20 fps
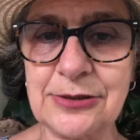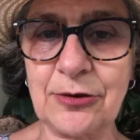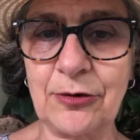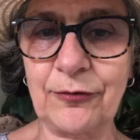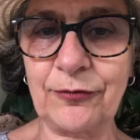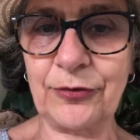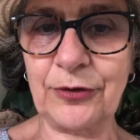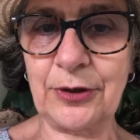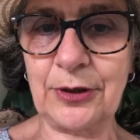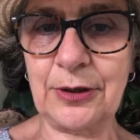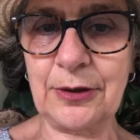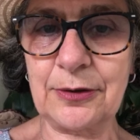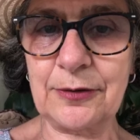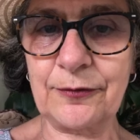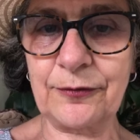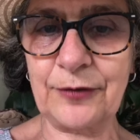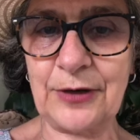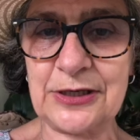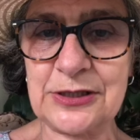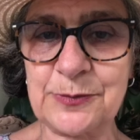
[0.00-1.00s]
of the
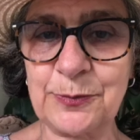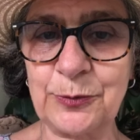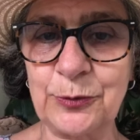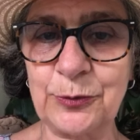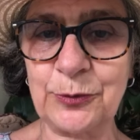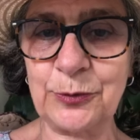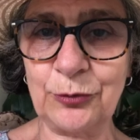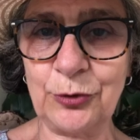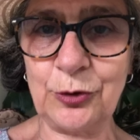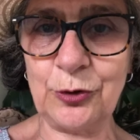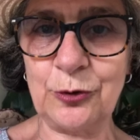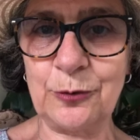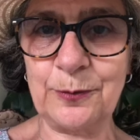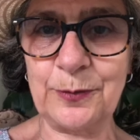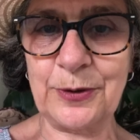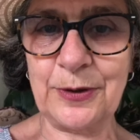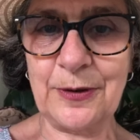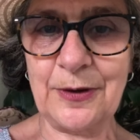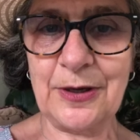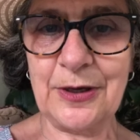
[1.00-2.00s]
Facebook group.
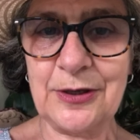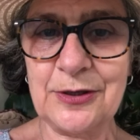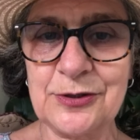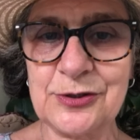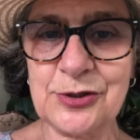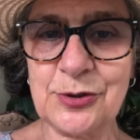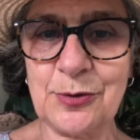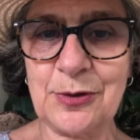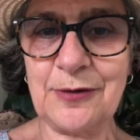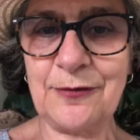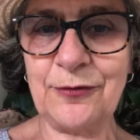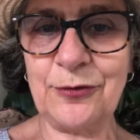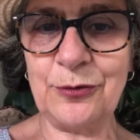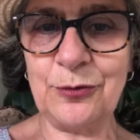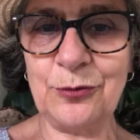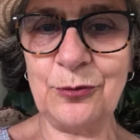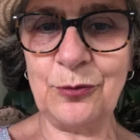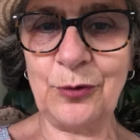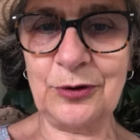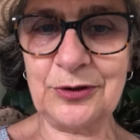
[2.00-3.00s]
So if
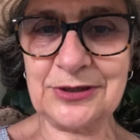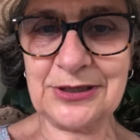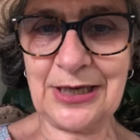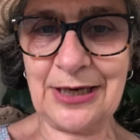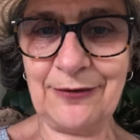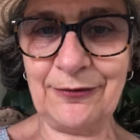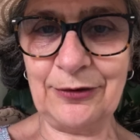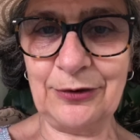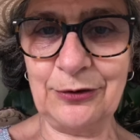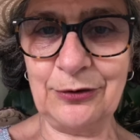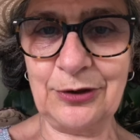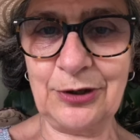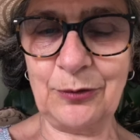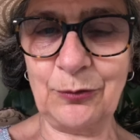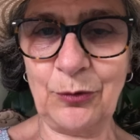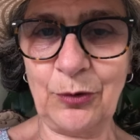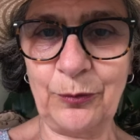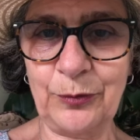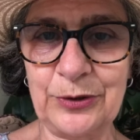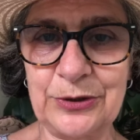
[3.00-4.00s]
you want to have a look at
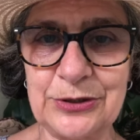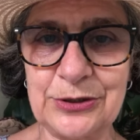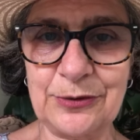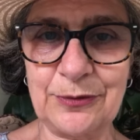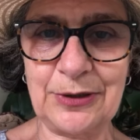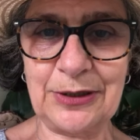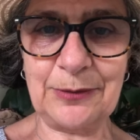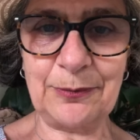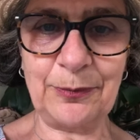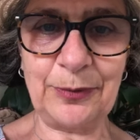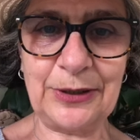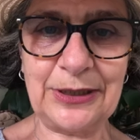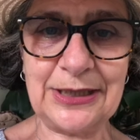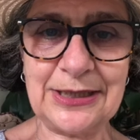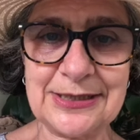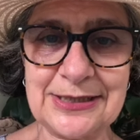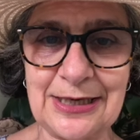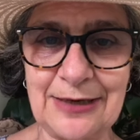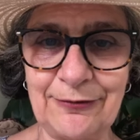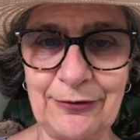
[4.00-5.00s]
what we're doing,
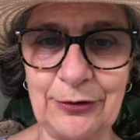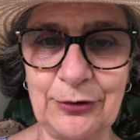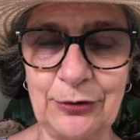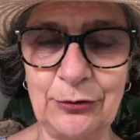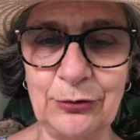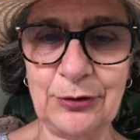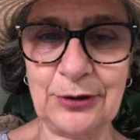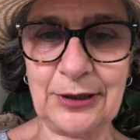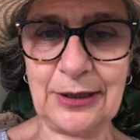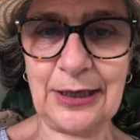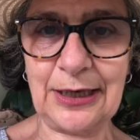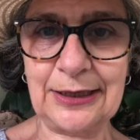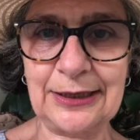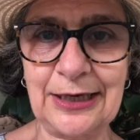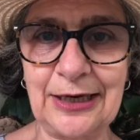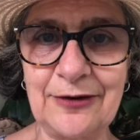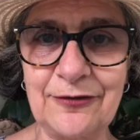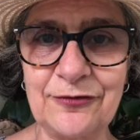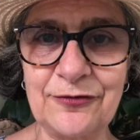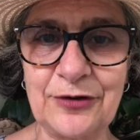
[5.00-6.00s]
please have a look. And
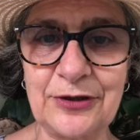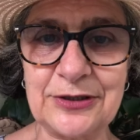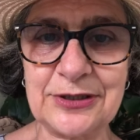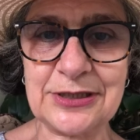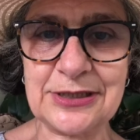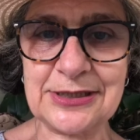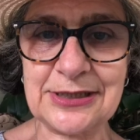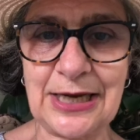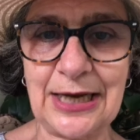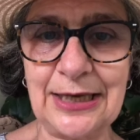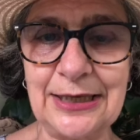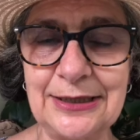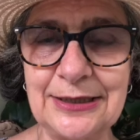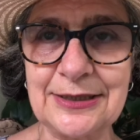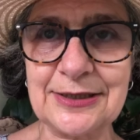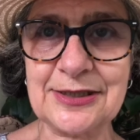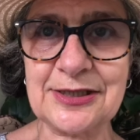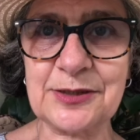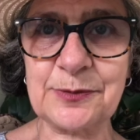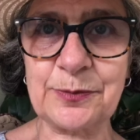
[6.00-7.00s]
I've designed
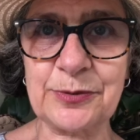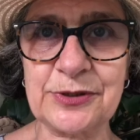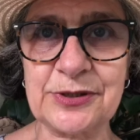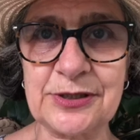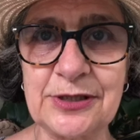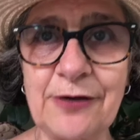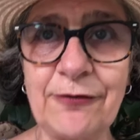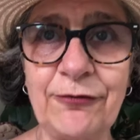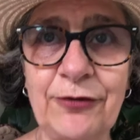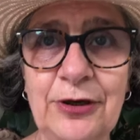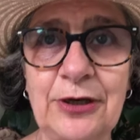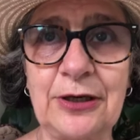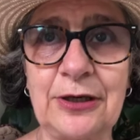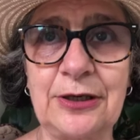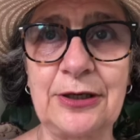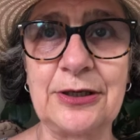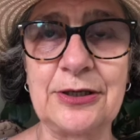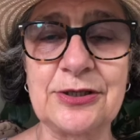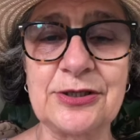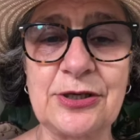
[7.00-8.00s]
it
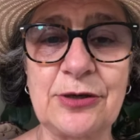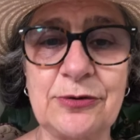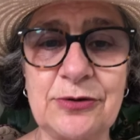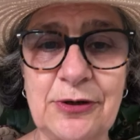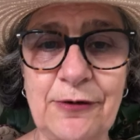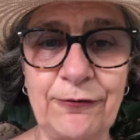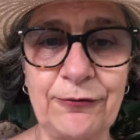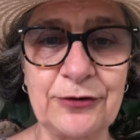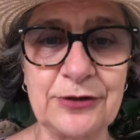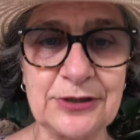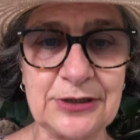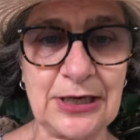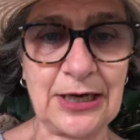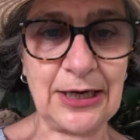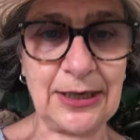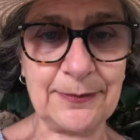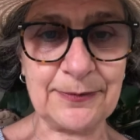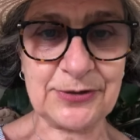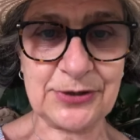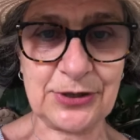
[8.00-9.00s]
specifically so different
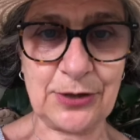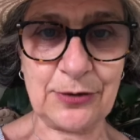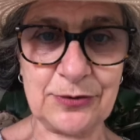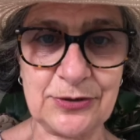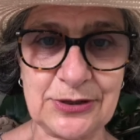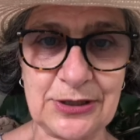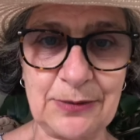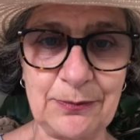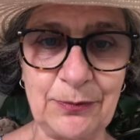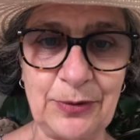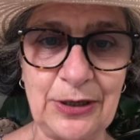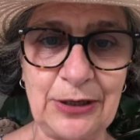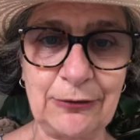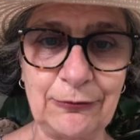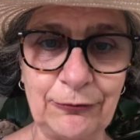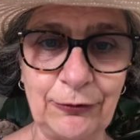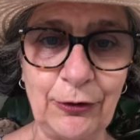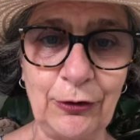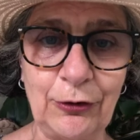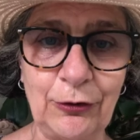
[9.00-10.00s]
time zones can be
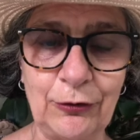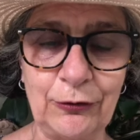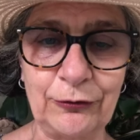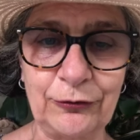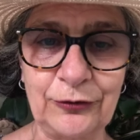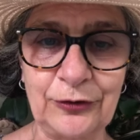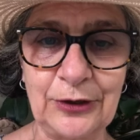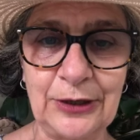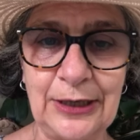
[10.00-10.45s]
involved.